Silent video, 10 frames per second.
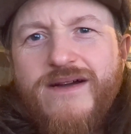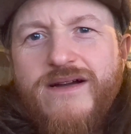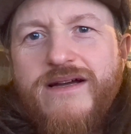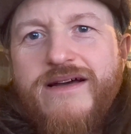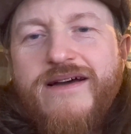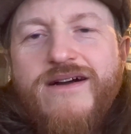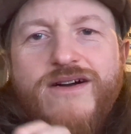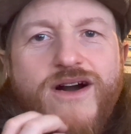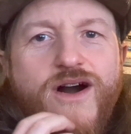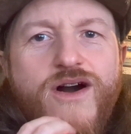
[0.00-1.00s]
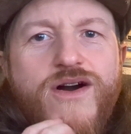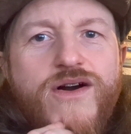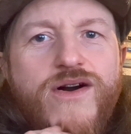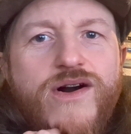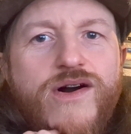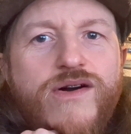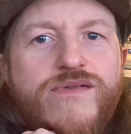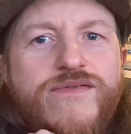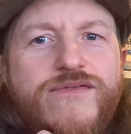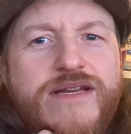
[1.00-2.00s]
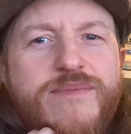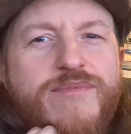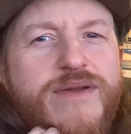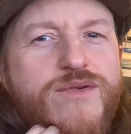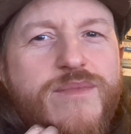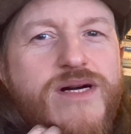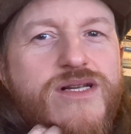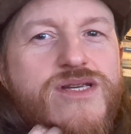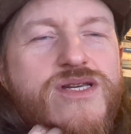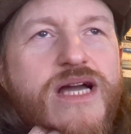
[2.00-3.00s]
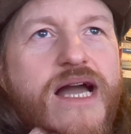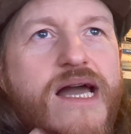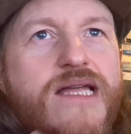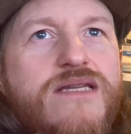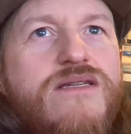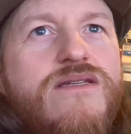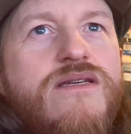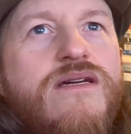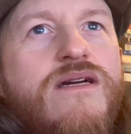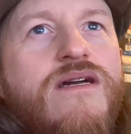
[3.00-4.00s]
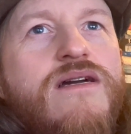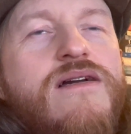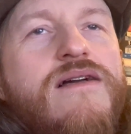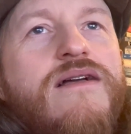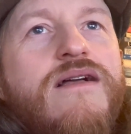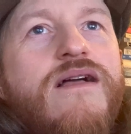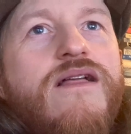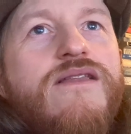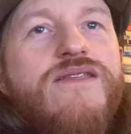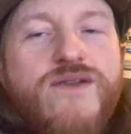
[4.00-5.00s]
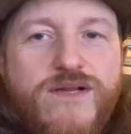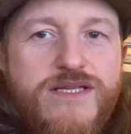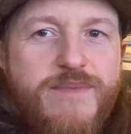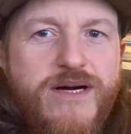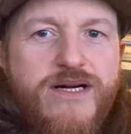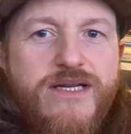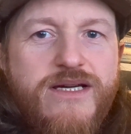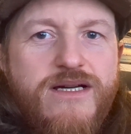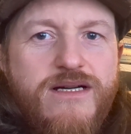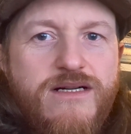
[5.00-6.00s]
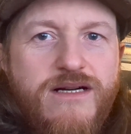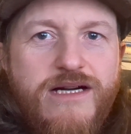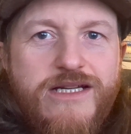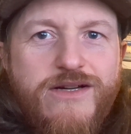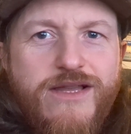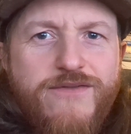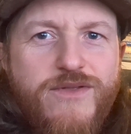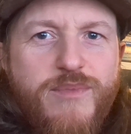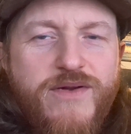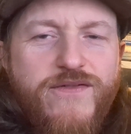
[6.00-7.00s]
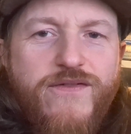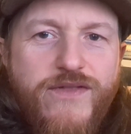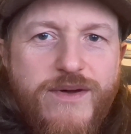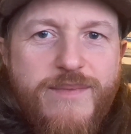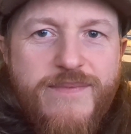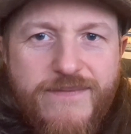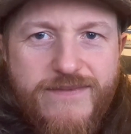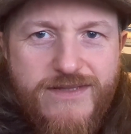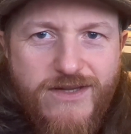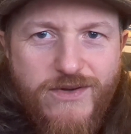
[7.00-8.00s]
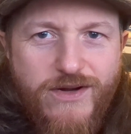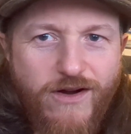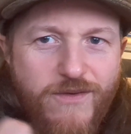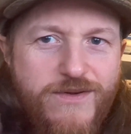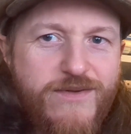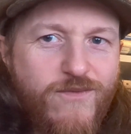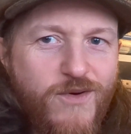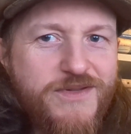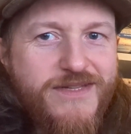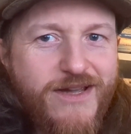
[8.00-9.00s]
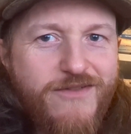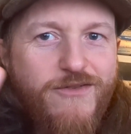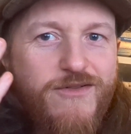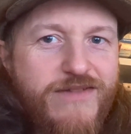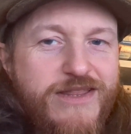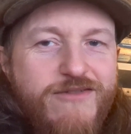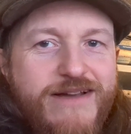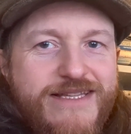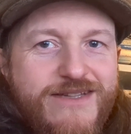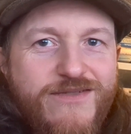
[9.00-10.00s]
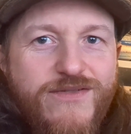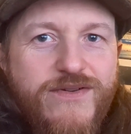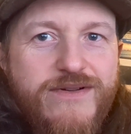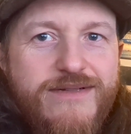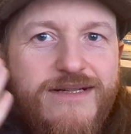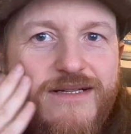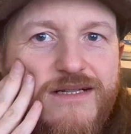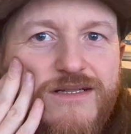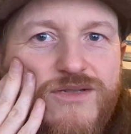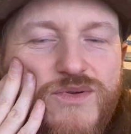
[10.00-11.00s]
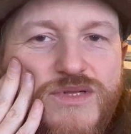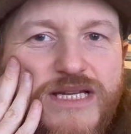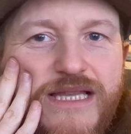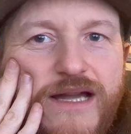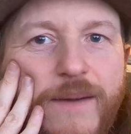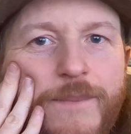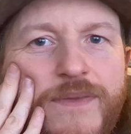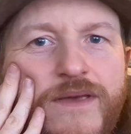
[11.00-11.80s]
I've read Middlemarch and Silas Marner, and I love both of them, so I want to go through and read the rest of George Eliot.